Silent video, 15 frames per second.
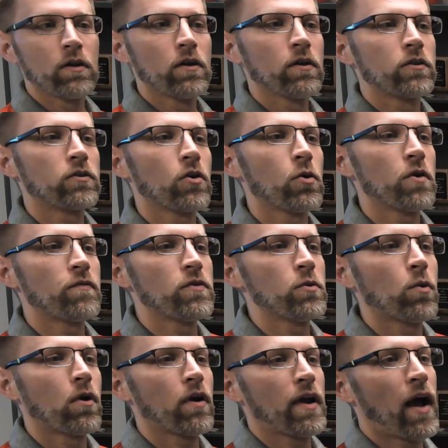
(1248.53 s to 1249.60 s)
So if you
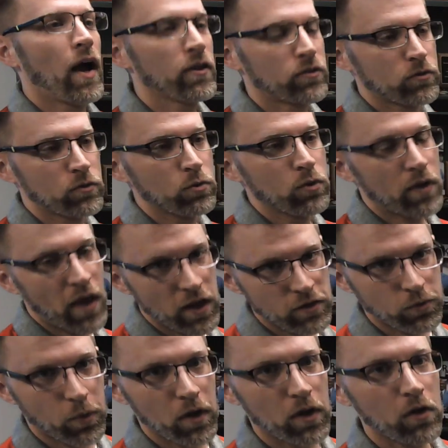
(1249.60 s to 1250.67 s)
are a high school
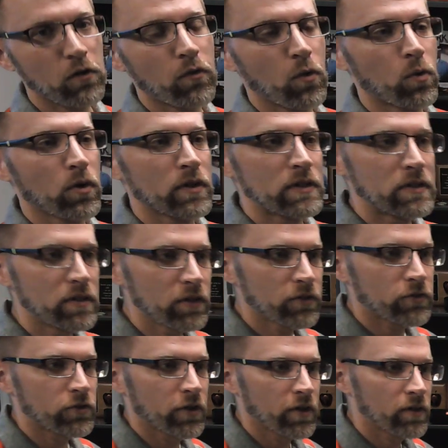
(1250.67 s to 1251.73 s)
K-12 or
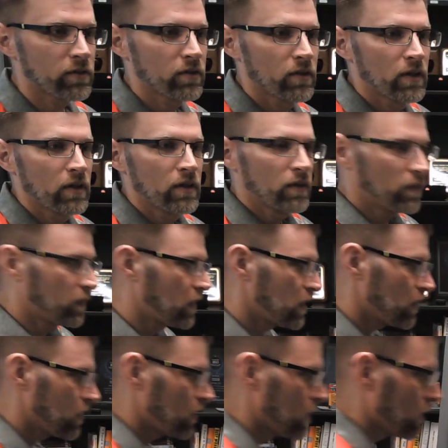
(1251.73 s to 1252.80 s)
district,
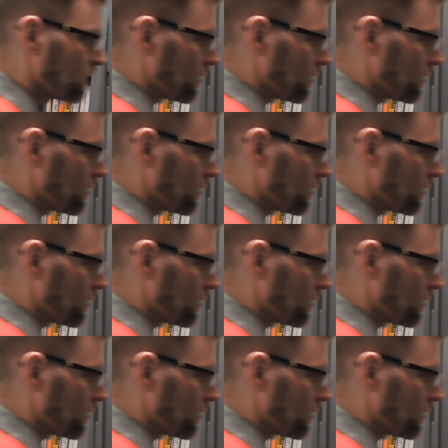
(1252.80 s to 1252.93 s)
then